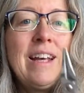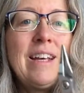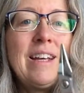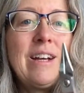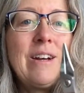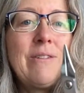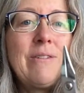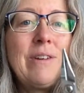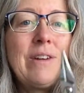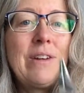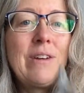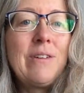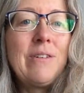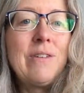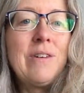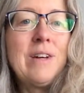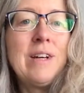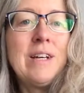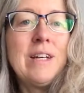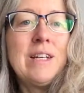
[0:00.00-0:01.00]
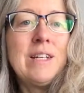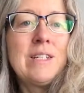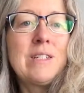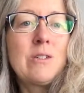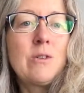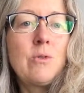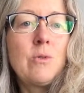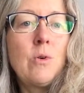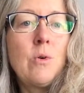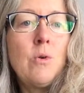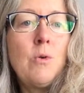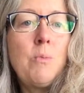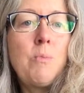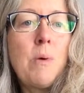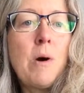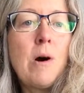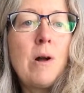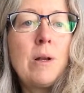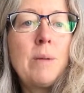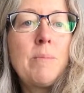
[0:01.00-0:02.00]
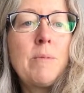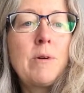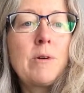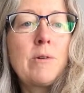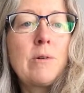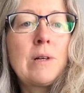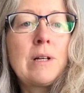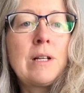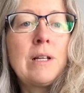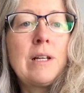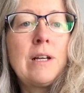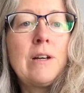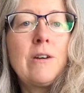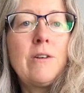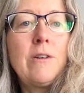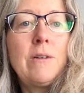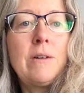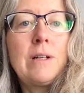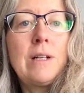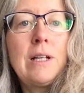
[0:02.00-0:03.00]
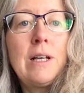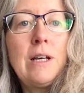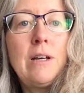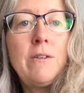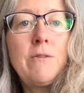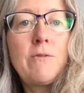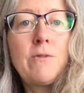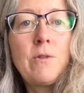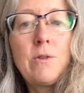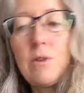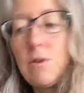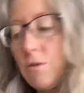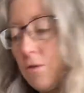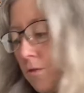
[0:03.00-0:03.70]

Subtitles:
There we go. So, oh, polymer clay for the